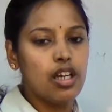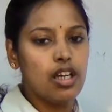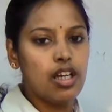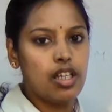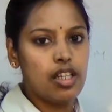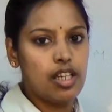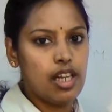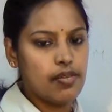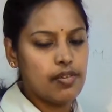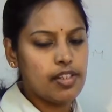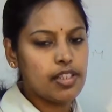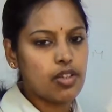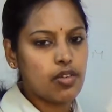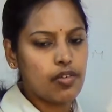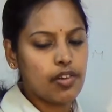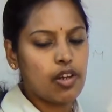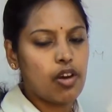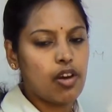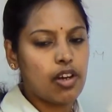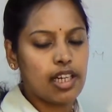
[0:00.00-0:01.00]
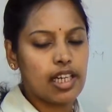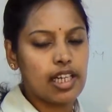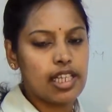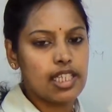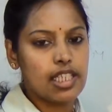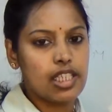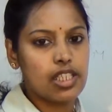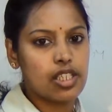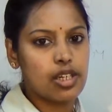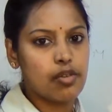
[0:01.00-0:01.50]
levels of an
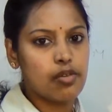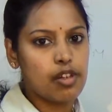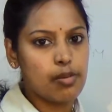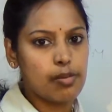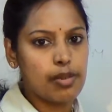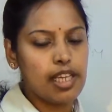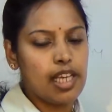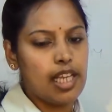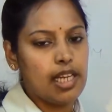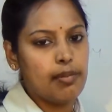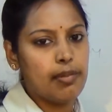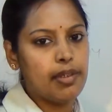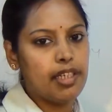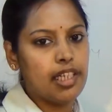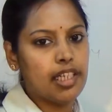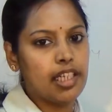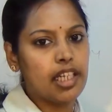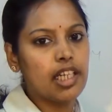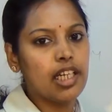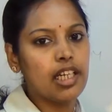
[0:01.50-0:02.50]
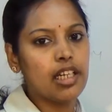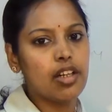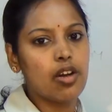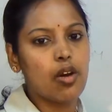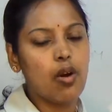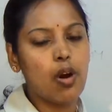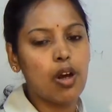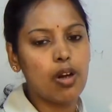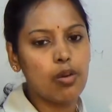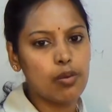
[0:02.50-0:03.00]
organization will be eliminated, and
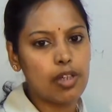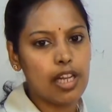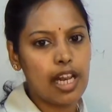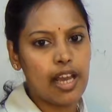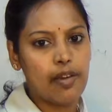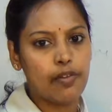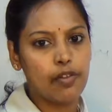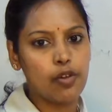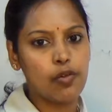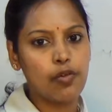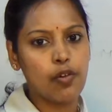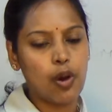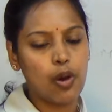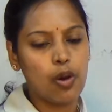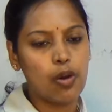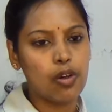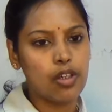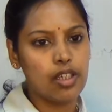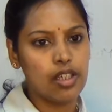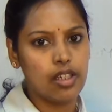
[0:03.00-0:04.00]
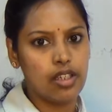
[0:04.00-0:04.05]
all will have to follow.